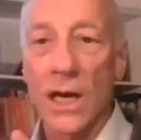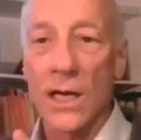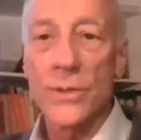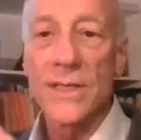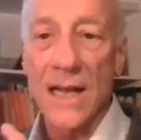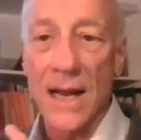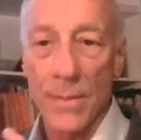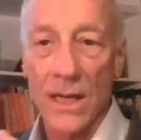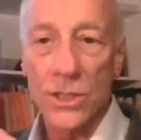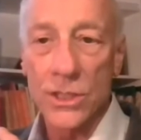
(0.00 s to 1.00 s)
countries that I
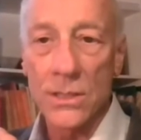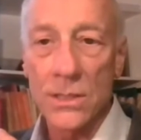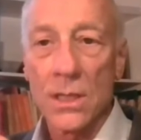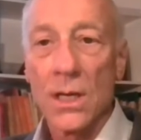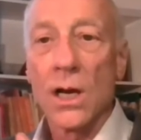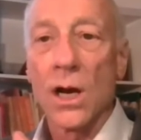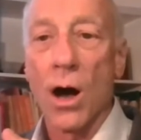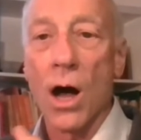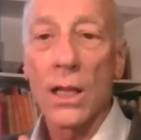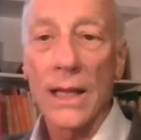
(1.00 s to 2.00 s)
mentioned
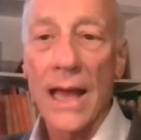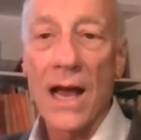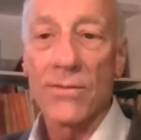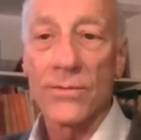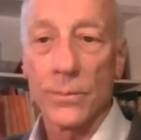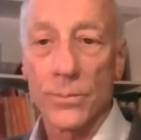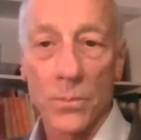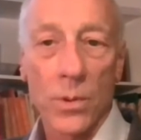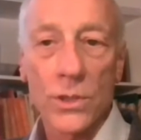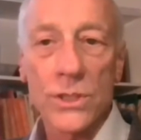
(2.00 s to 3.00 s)
all have
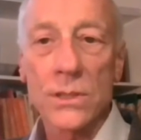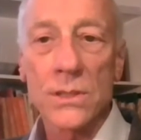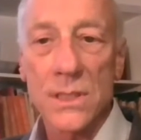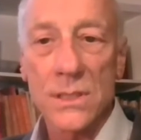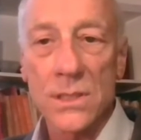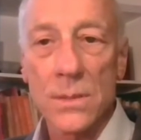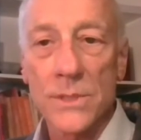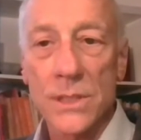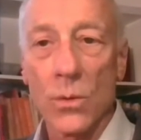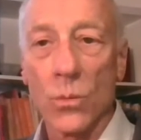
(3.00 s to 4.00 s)
proportional
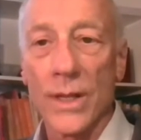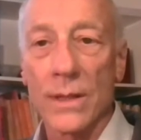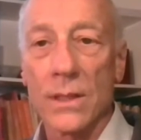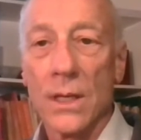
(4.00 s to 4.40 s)
systems with